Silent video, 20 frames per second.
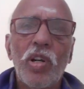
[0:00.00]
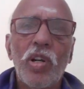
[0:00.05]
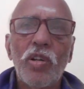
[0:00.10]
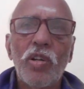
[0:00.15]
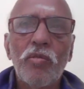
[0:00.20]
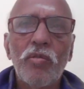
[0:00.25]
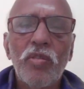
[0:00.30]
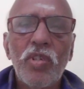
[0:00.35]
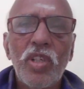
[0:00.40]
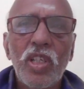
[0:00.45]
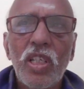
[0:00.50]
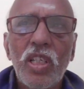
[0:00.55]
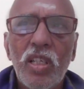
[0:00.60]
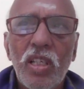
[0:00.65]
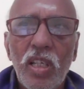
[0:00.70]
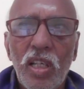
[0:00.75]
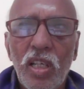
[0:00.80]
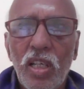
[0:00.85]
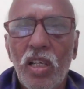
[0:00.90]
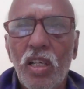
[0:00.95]
want
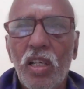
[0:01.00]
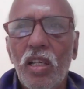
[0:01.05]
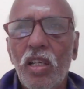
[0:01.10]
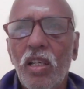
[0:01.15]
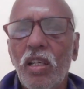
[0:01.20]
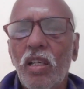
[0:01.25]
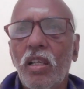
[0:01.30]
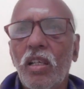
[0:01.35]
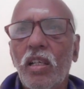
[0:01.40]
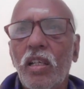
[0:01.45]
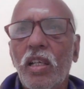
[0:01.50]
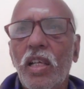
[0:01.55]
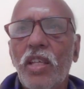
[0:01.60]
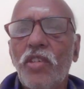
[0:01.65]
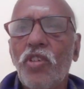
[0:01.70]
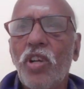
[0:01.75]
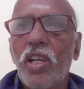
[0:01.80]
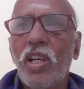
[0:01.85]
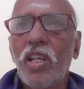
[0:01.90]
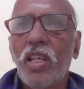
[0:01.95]
to
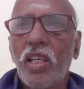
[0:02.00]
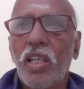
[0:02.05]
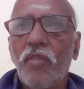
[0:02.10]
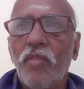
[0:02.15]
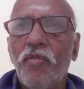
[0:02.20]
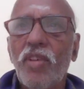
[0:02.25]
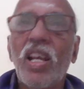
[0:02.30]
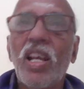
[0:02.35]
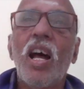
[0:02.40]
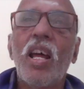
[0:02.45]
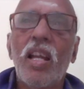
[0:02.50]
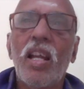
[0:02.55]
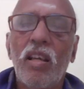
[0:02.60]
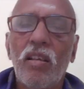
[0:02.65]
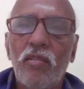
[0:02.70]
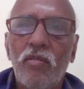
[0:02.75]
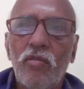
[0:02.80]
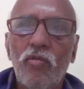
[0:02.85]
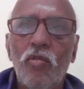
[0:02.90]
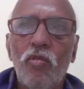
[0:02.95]
enjoy
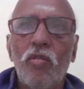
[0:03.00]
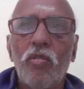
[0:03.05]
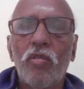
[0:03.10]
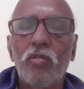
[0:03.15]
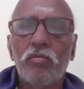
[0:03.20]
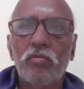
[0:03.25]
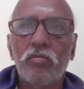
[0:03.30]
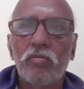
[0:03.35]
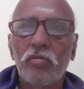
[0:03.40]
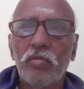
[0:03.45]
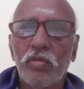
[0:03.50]
vihara, all